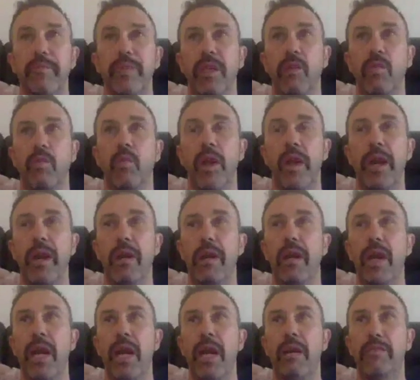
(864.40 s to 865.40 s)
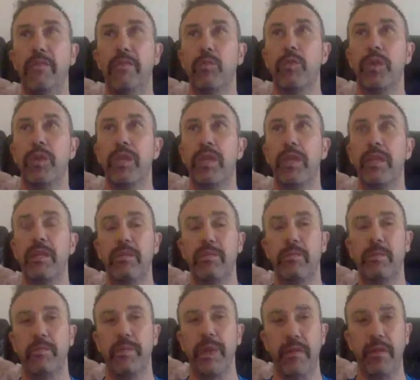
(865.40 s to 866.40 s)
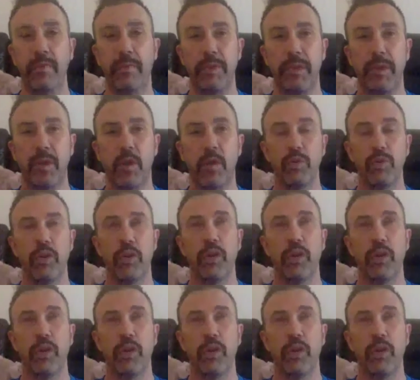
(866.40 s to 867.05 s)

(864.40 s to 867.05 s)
where after winning Paralympic gold,